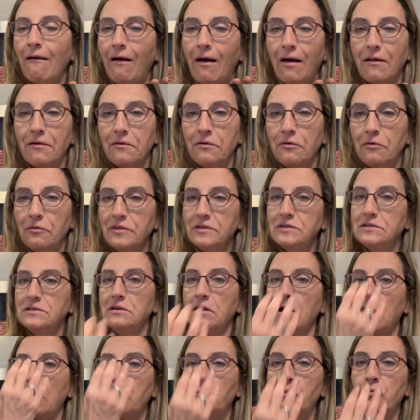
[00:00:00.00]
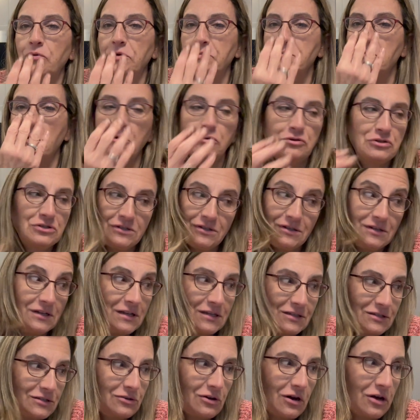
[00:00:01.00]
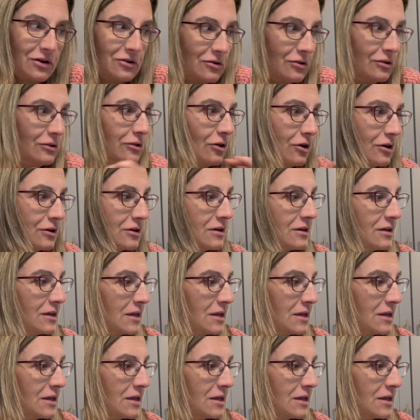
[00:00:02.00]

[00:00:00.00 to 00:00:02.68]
I don't know, this upward motion is not a good look.